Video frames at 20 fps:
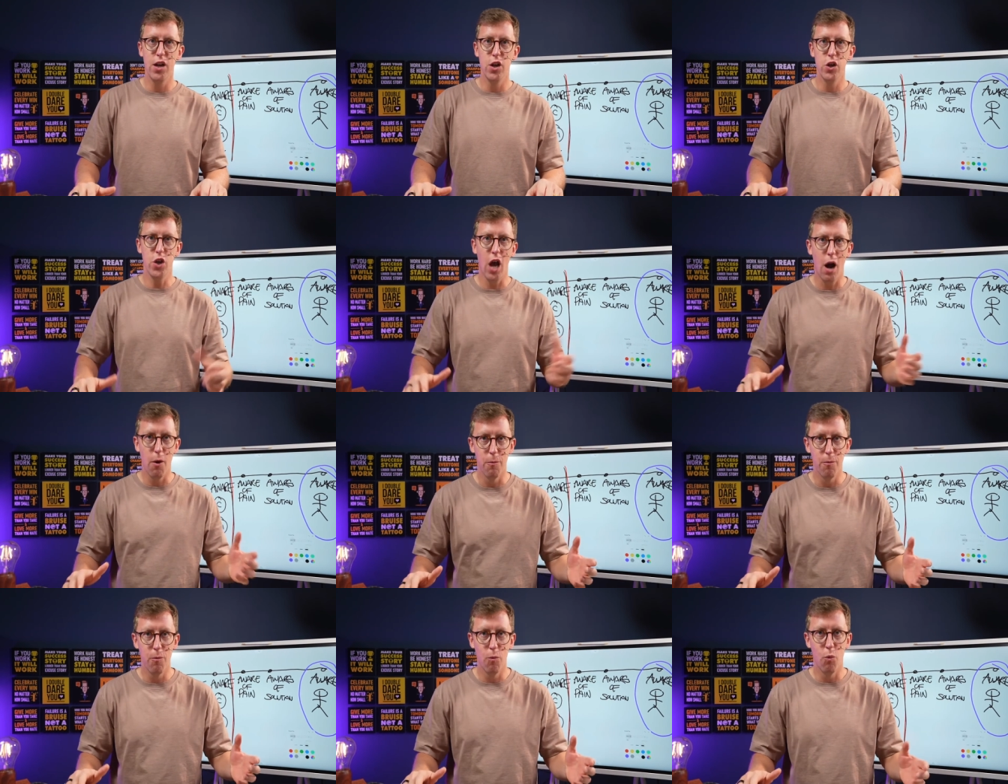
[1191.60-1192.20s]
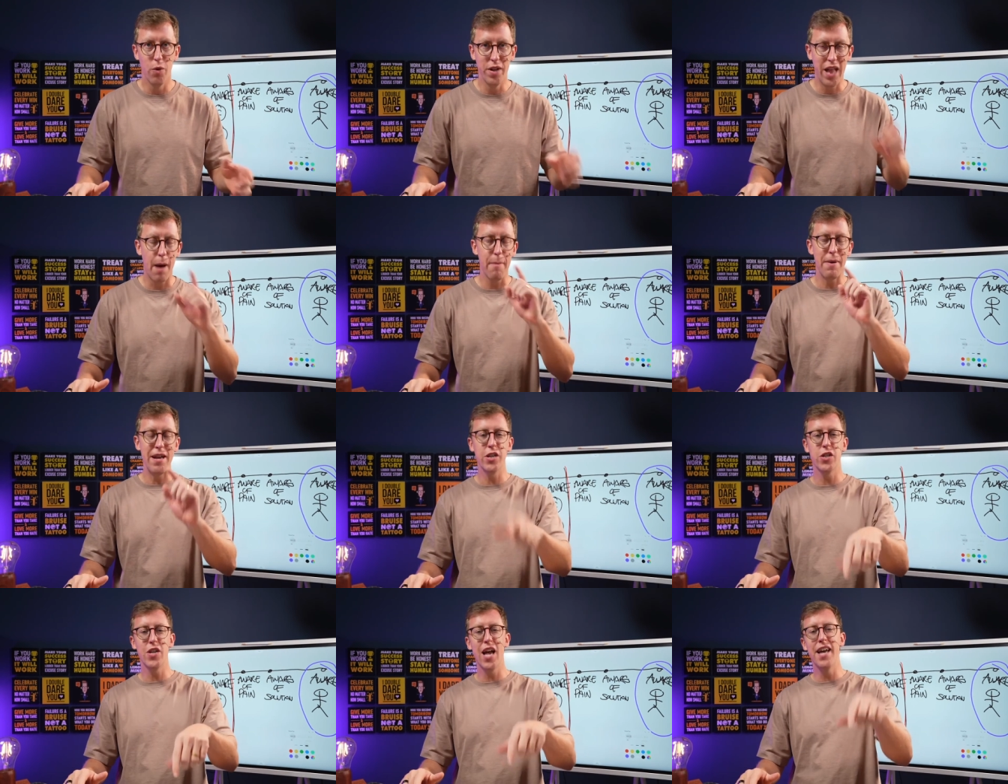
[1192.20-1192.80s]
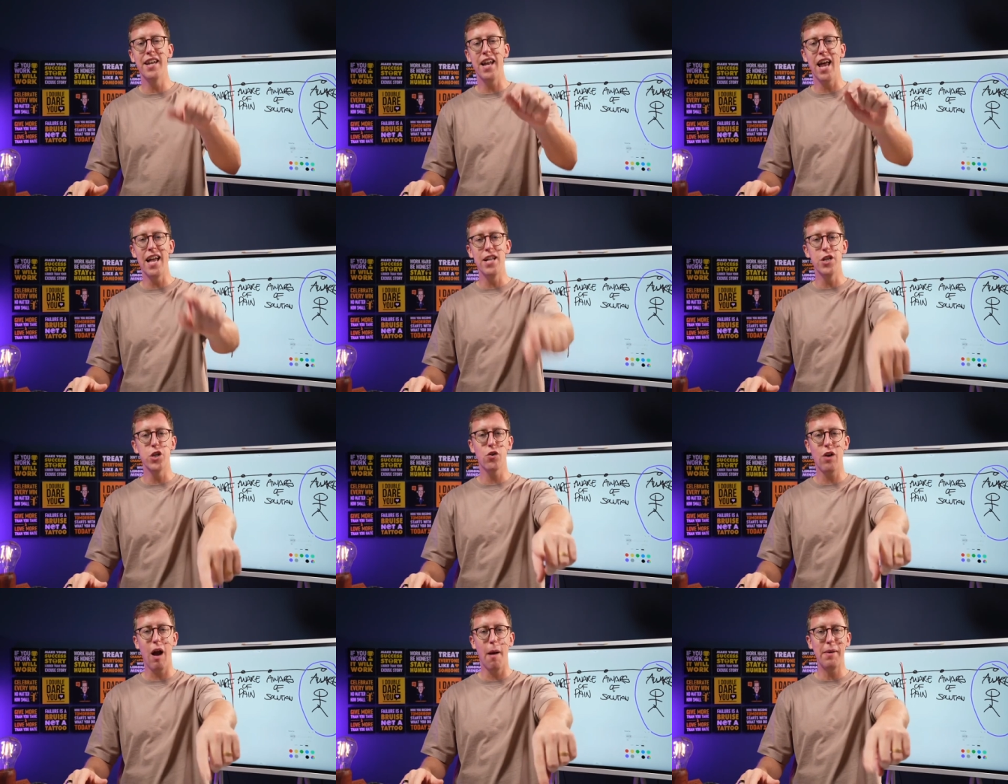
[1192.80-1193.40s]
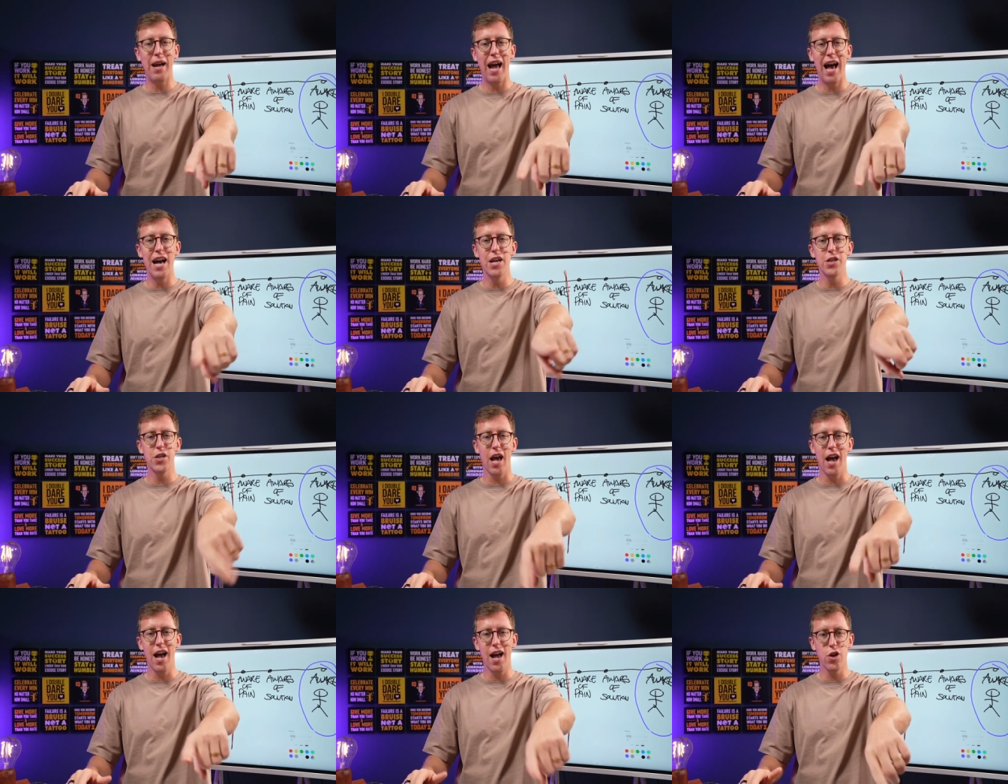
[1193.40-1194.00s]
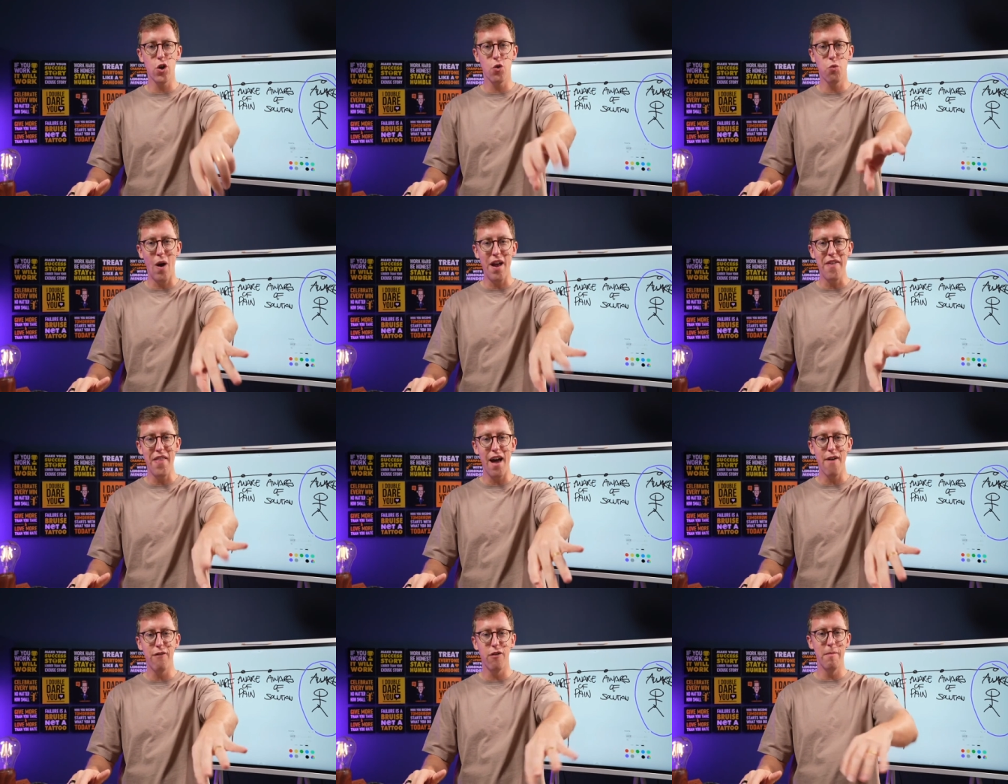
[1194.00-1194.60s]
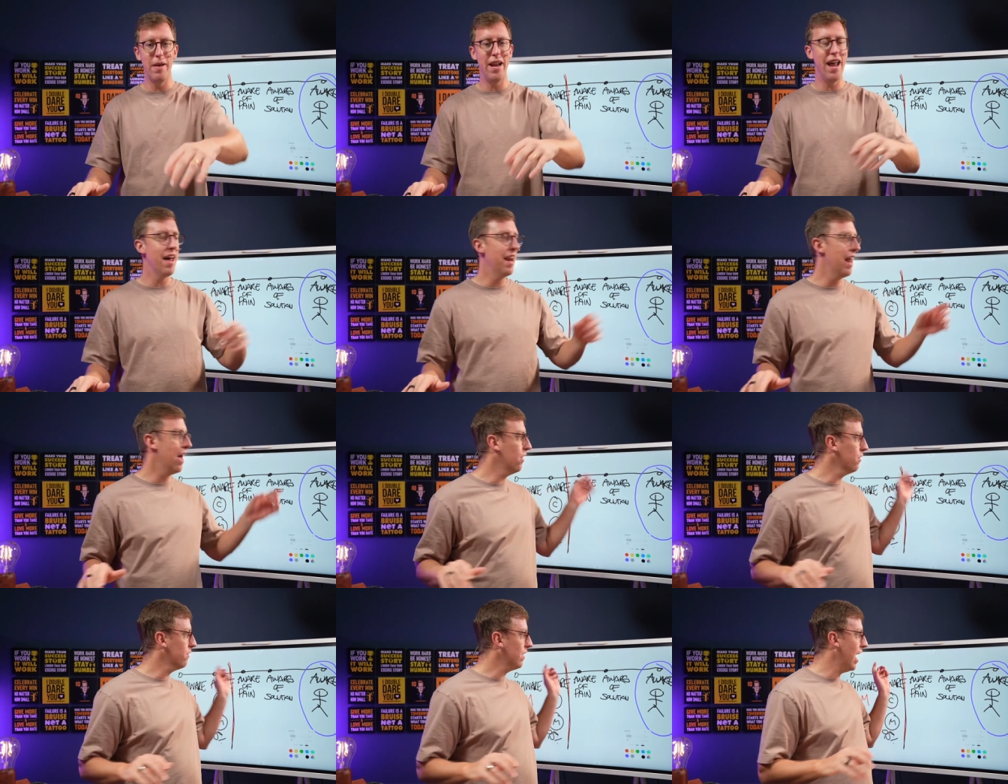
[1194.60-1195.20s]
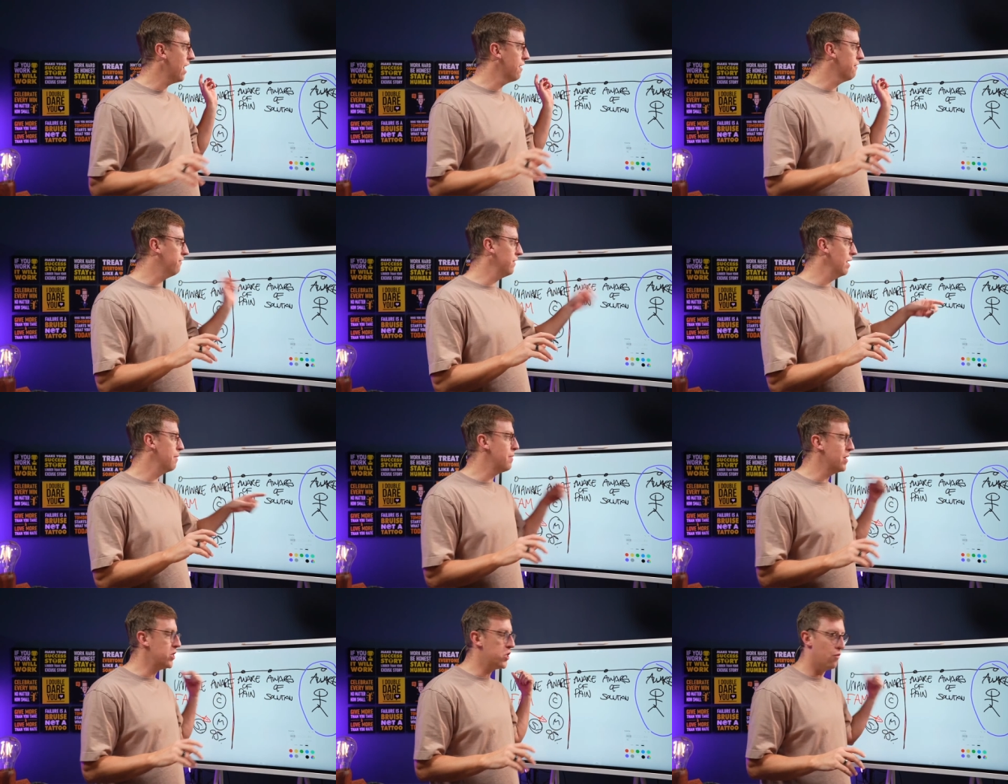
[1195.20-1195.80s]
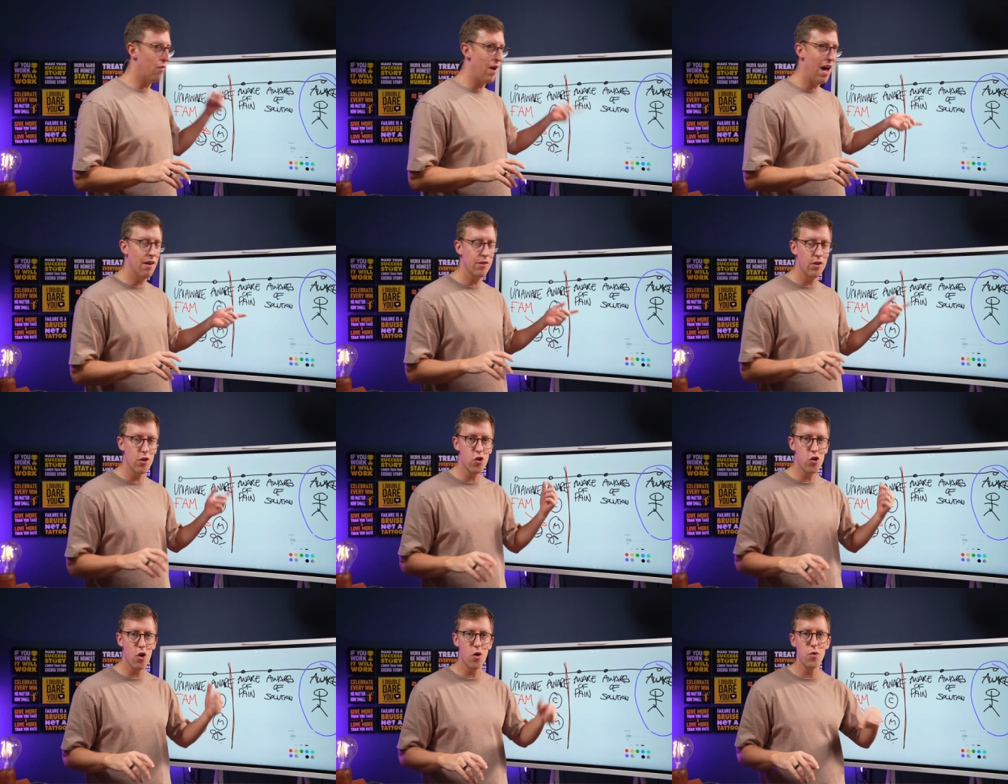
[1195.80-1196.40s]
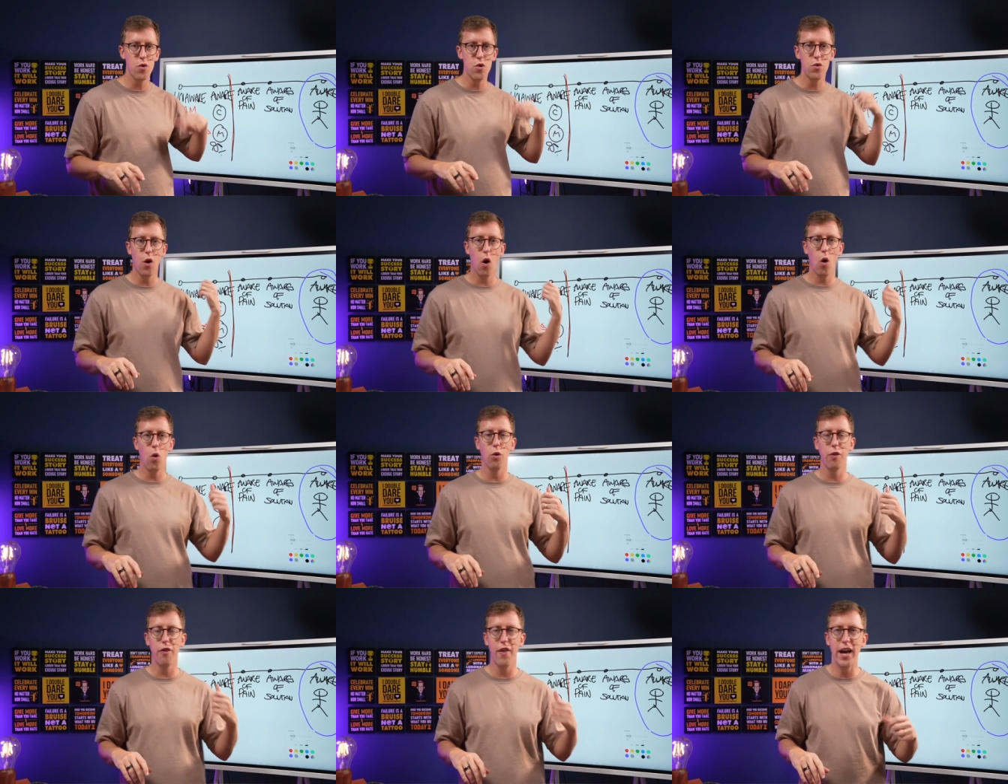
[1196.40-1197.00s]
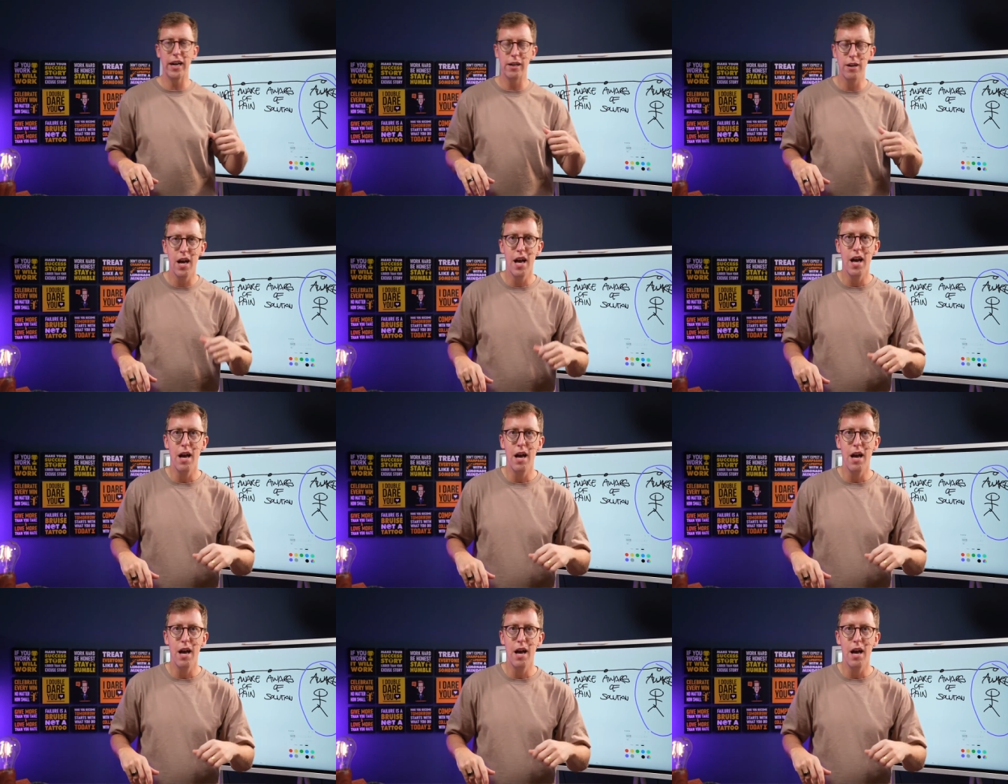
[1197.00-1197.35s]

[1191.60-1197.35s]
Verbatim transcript: So, with that being said, Instagram guys, uh, just wait there for a minute and I'll kind of flip this around and show you the whole thing.